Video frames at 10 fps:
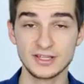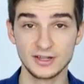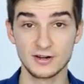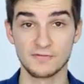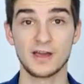
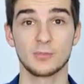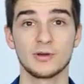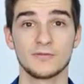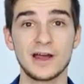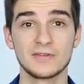basically the
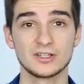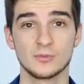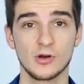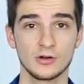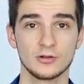5.5
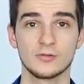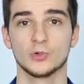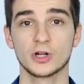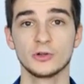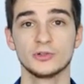inch model,
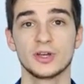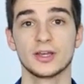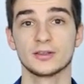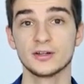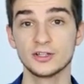we're going to
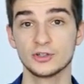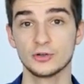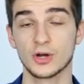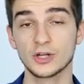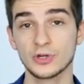get
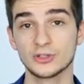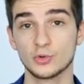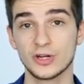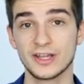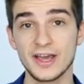32,
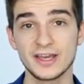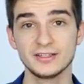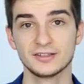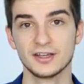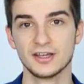
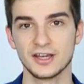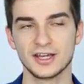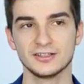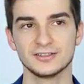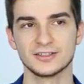128
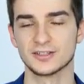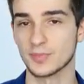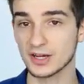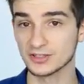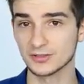and a
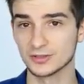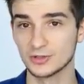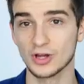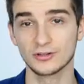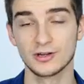special
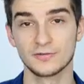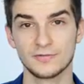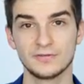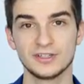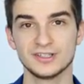
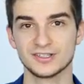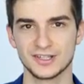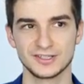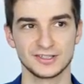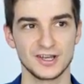
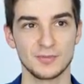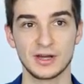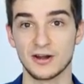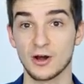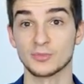256
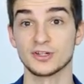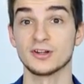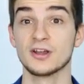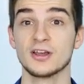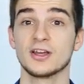gigabyte
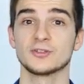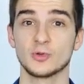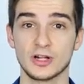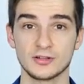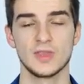option as
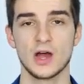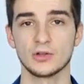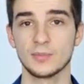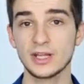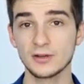well.
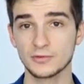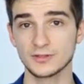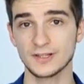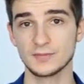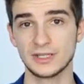Now the main
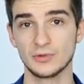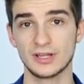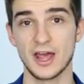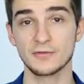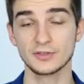differences
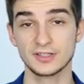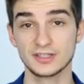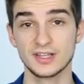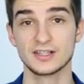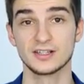between the iPhone
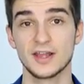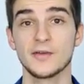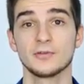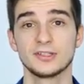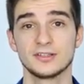6s and the
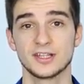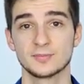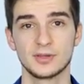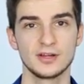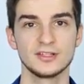iPhone
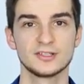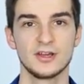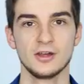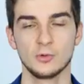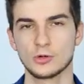6s
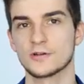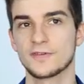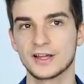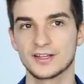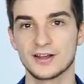Plus were the
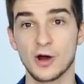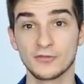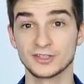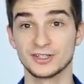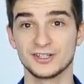fact that
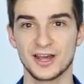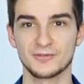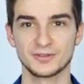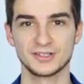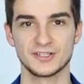obviously the
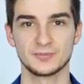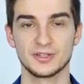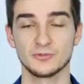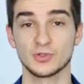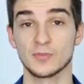iPhone 6s
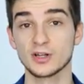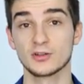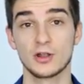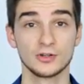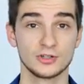Plus was
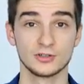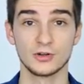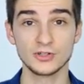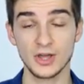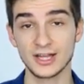much larger,
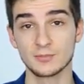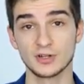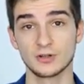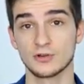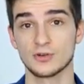it also had a
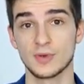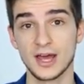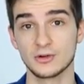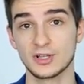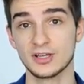much larger
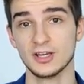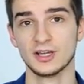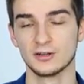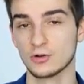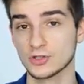battery,
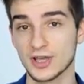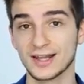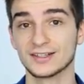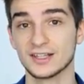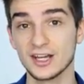it also
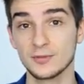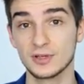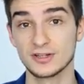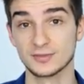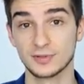had a
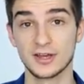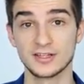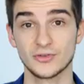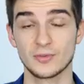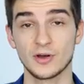1080p
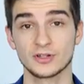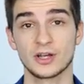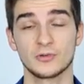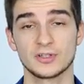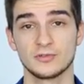display, so a much
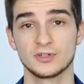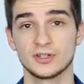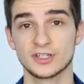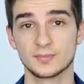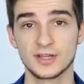higher
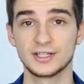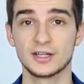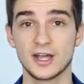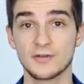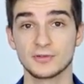resolution display
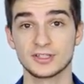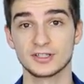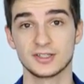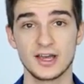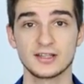than the iPhone
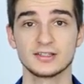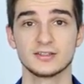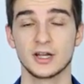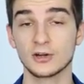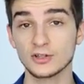
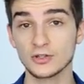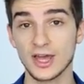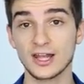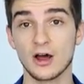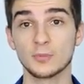6s, and it also
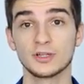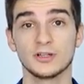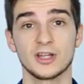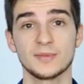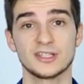had
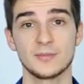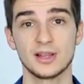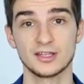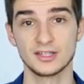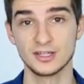optical image
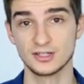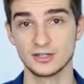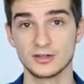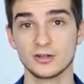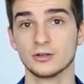
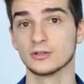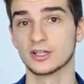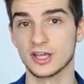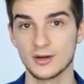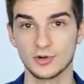stabilization on
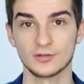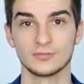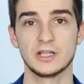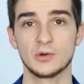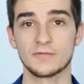the camera.
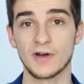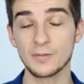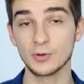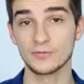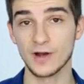Now with the
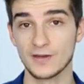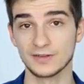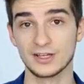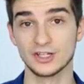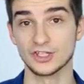
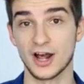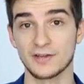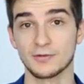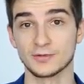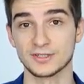5.5 inch
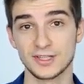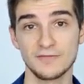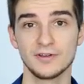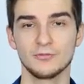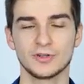iPhone
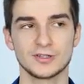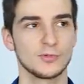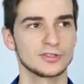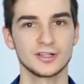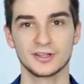7, which is
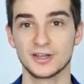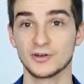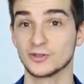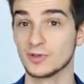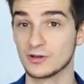most likely
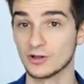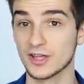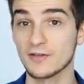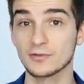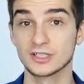going to be
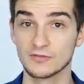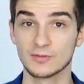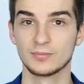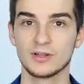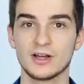called the iPhone
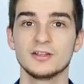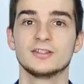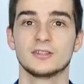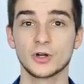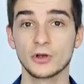7
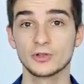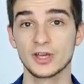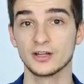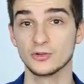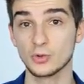Plus, we're going to
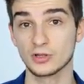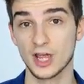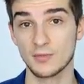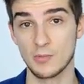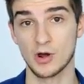get a dual
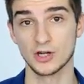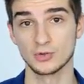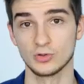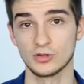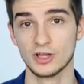camera
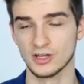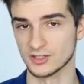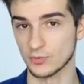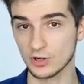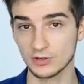module,
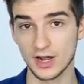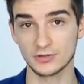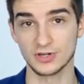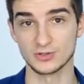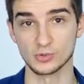a smart
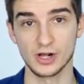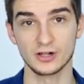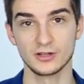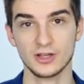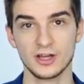connector as
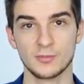well,